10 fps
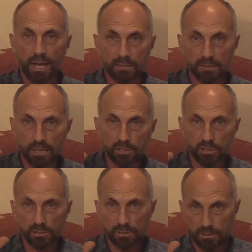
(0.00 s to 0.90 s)

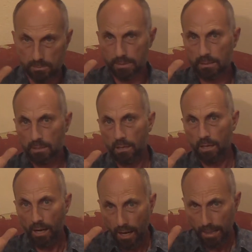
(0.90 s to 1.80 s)
vaccinations to be
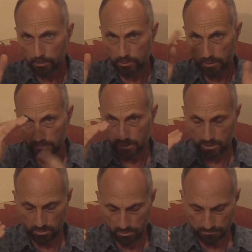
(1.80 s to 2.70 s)
a hybrid of the
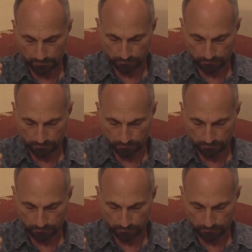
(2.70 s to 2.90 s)
two.